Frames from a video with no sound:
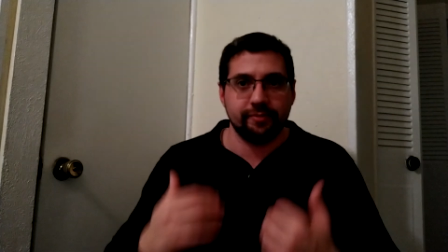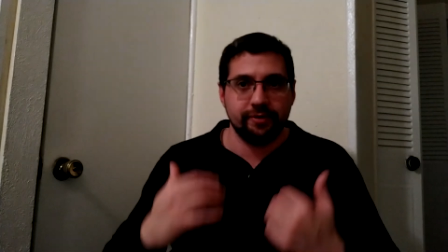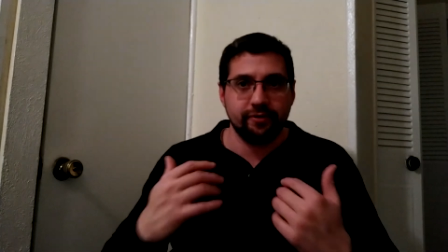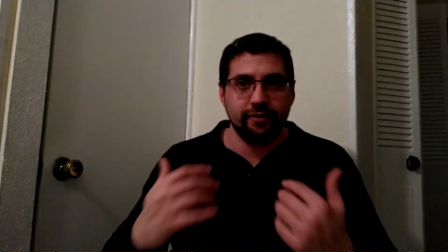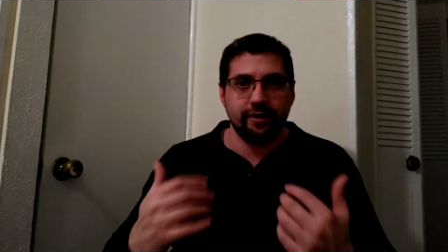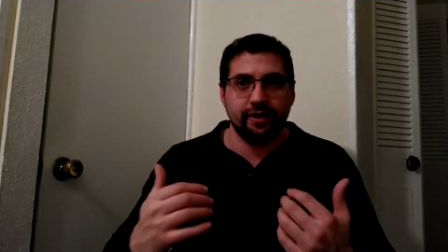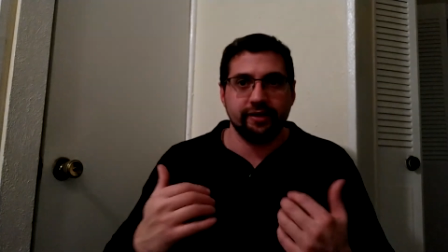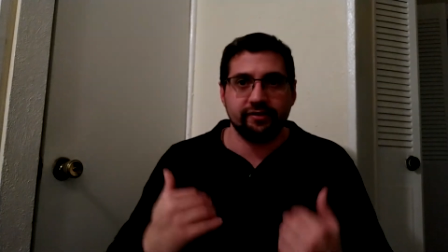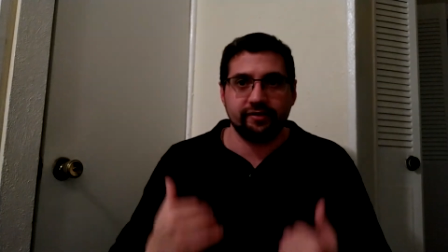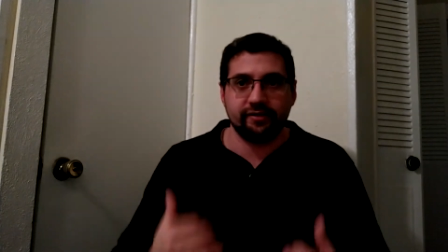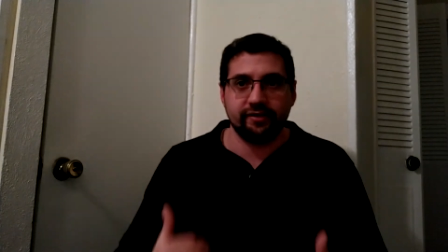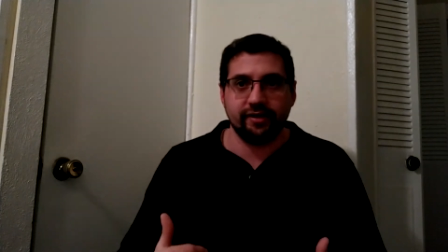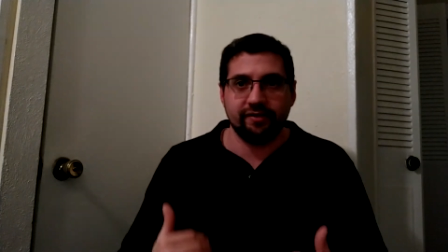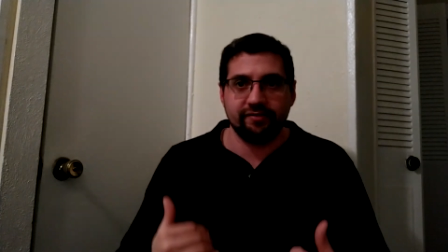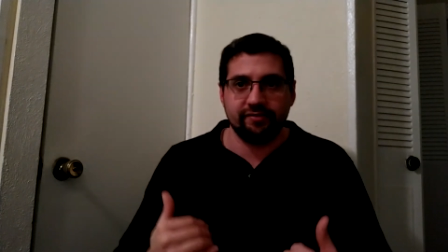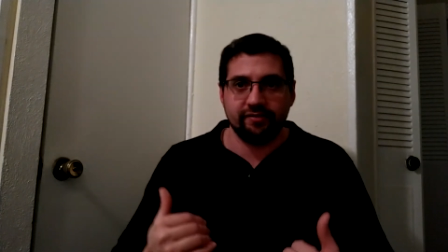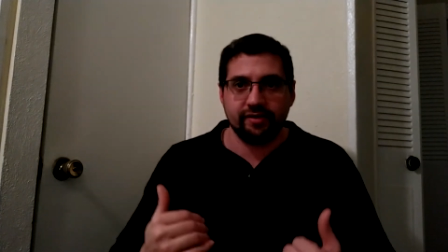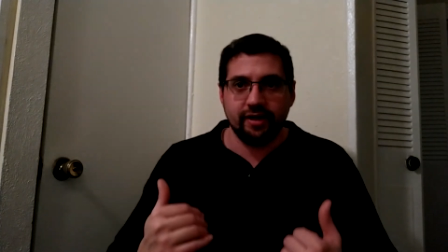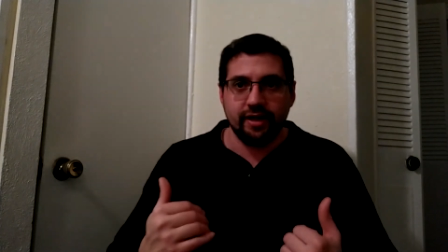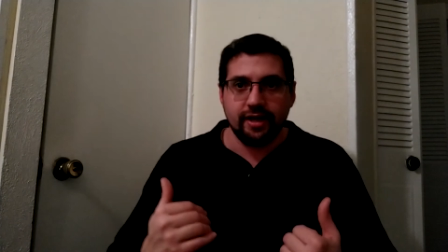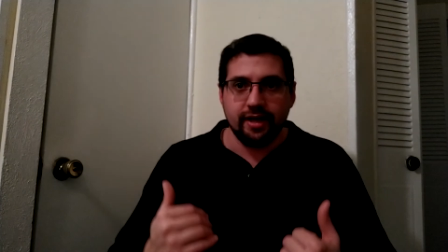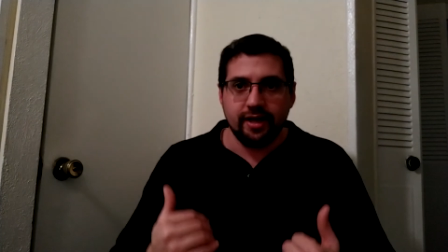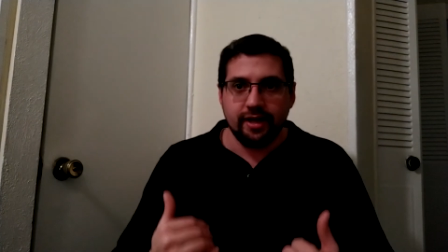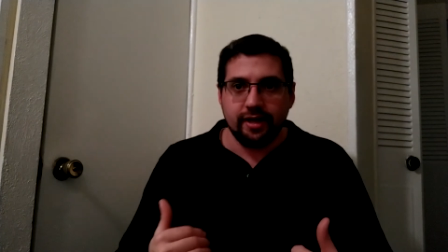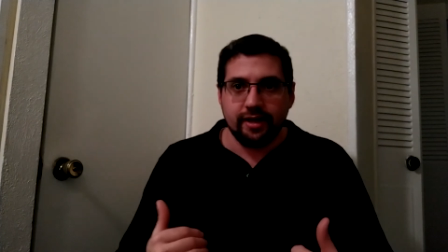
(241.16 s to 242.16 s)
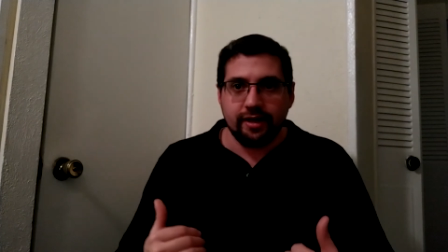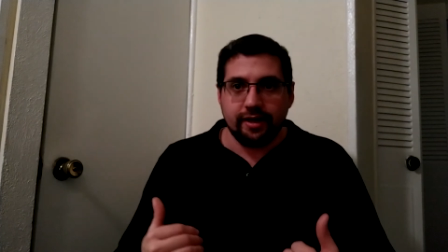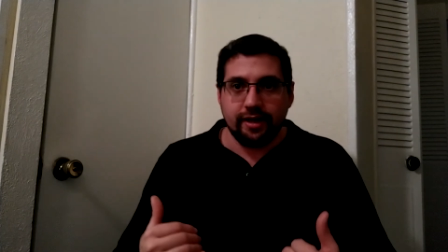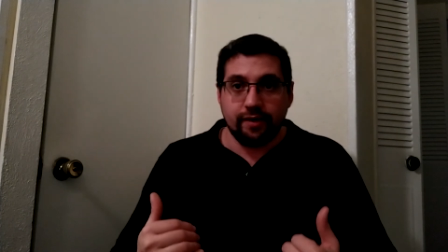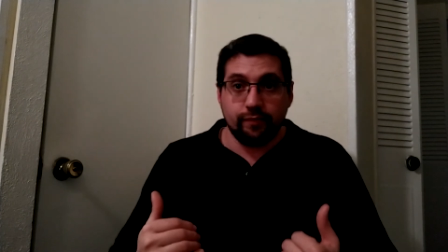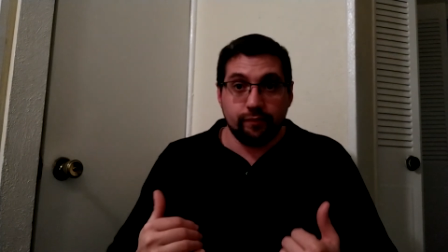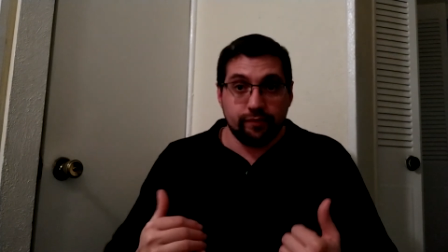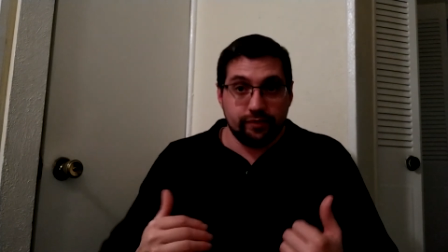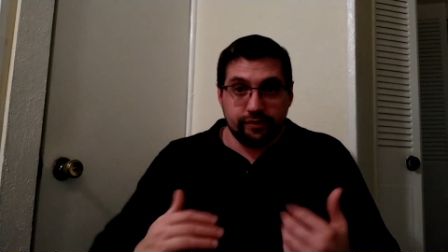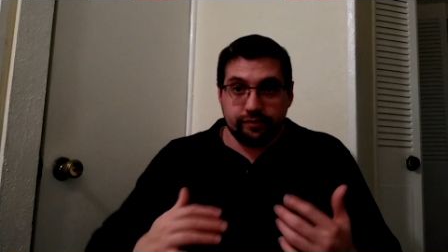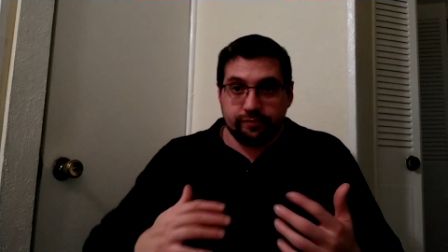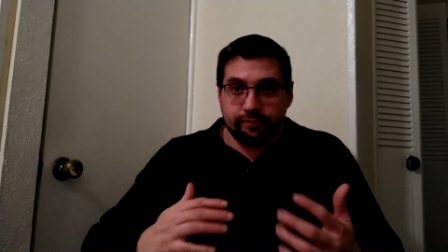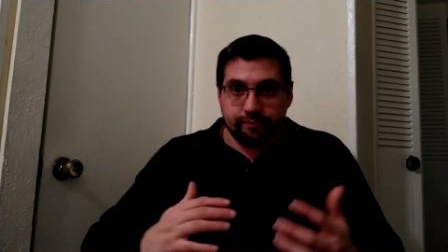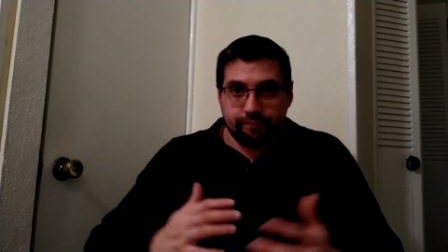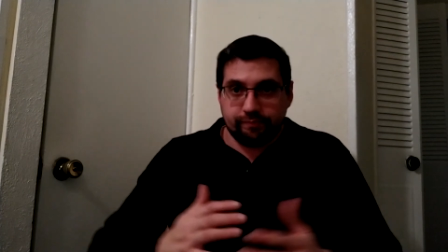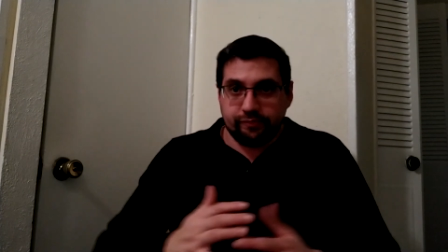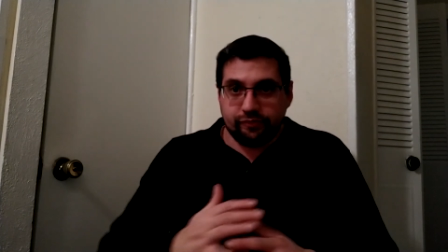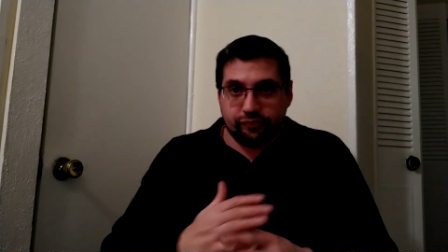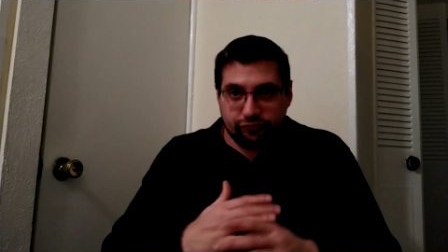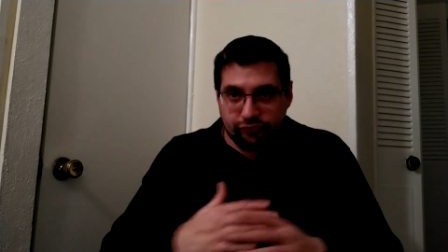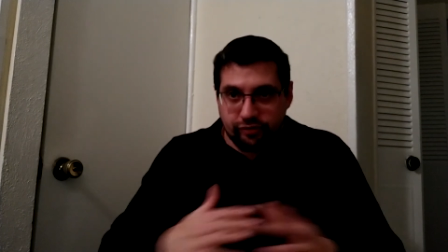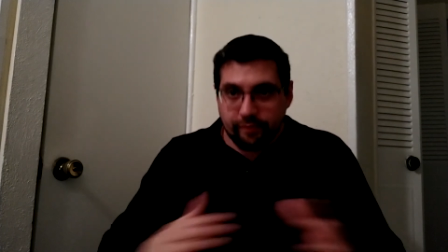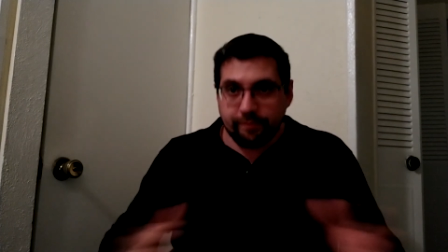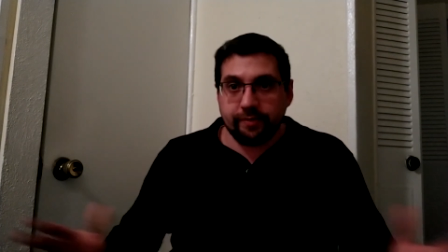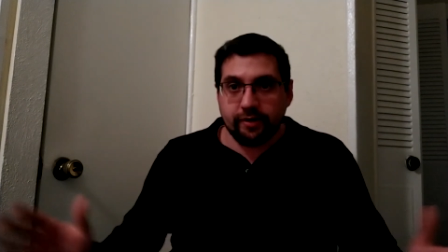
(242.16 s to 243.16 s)
and all that stuff. And we're
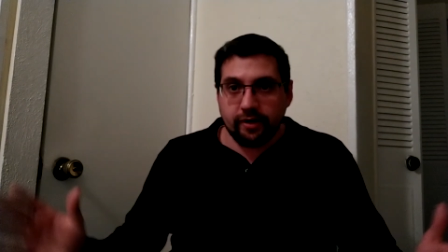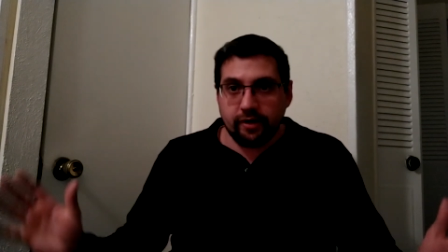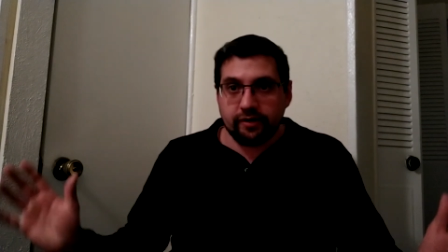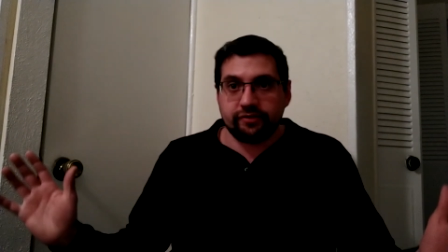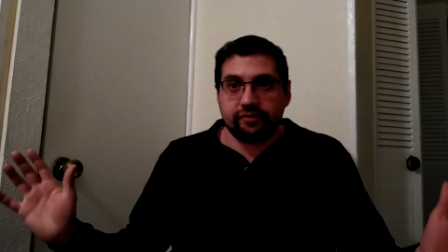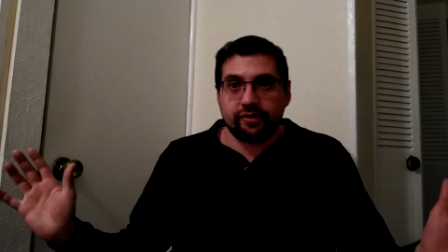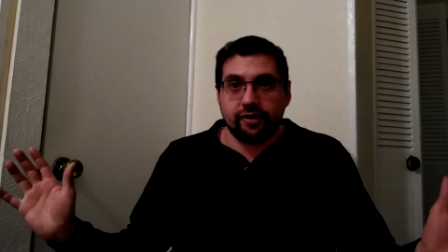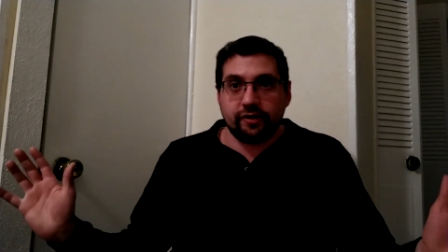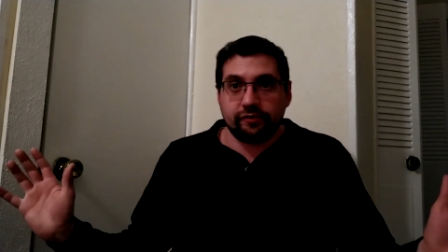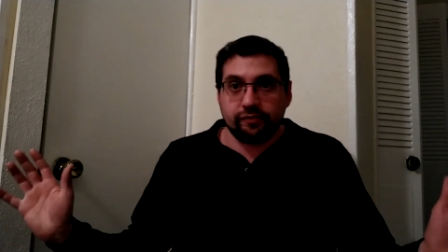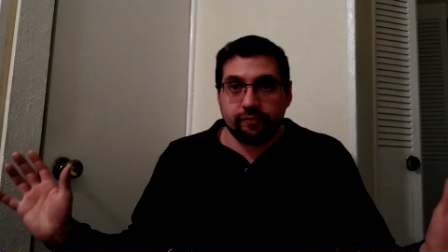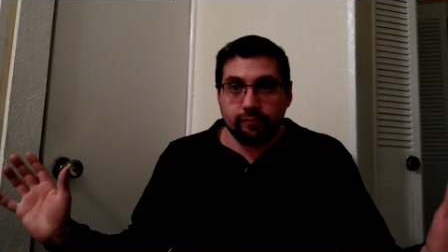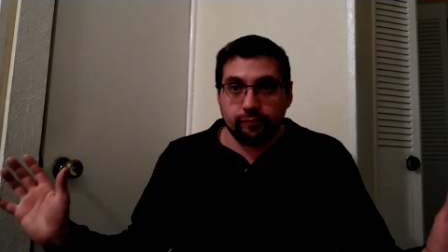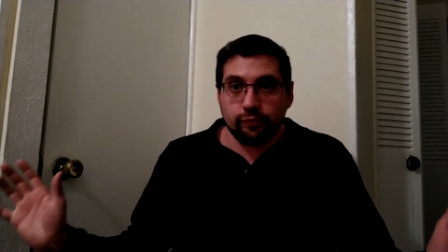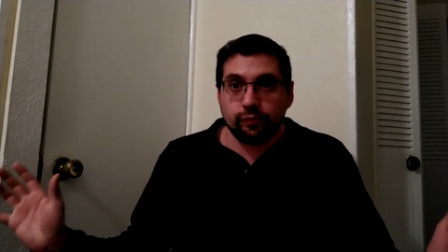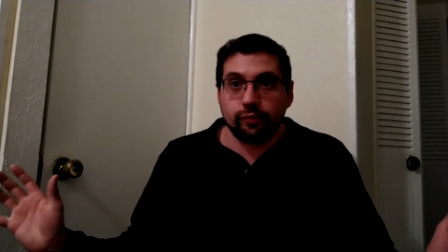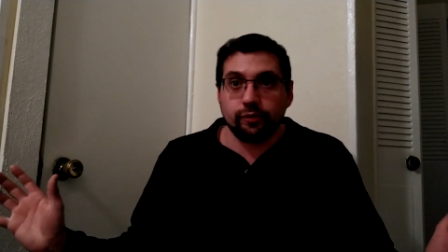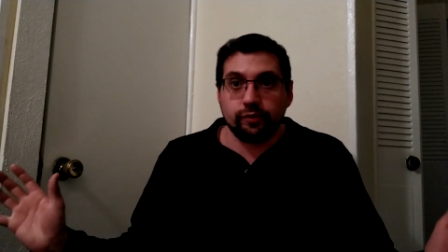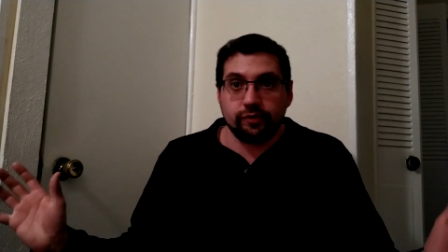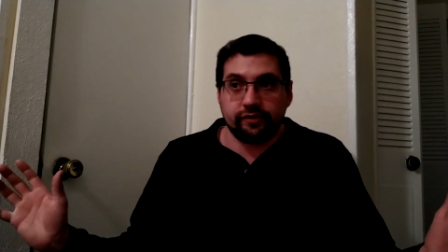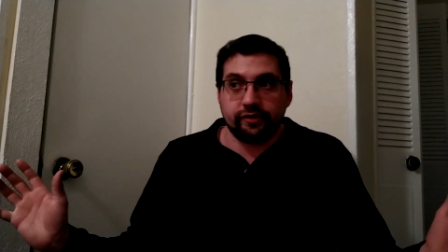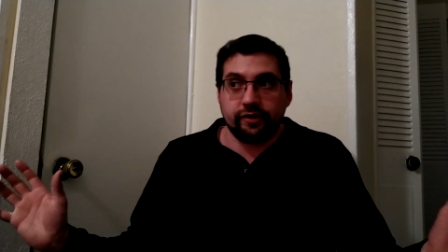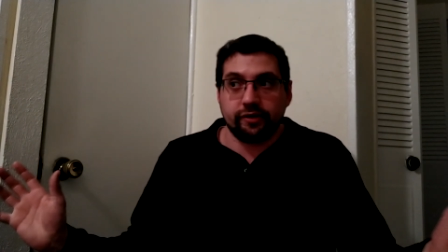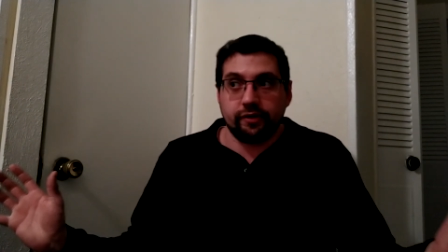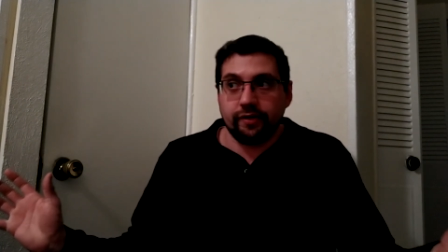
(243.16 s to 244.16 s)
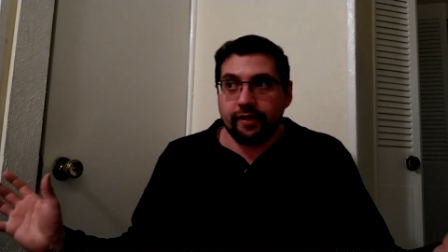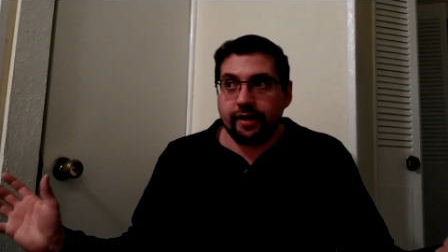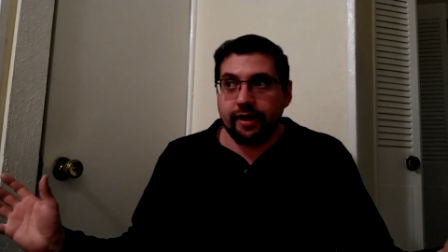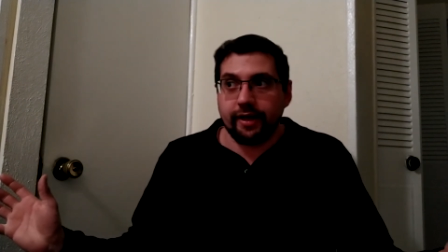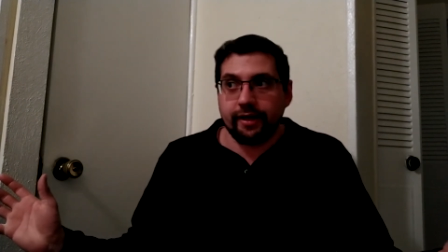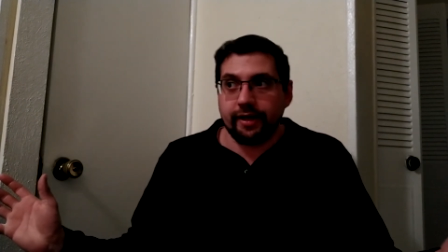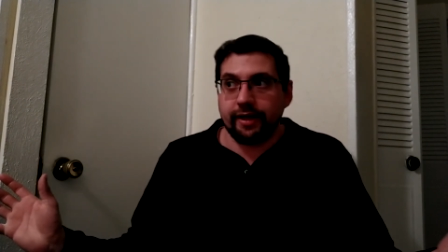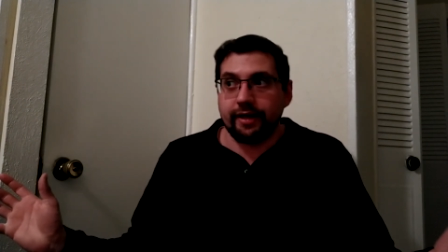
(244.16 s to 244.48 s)
stripping ourselves from rules and all that.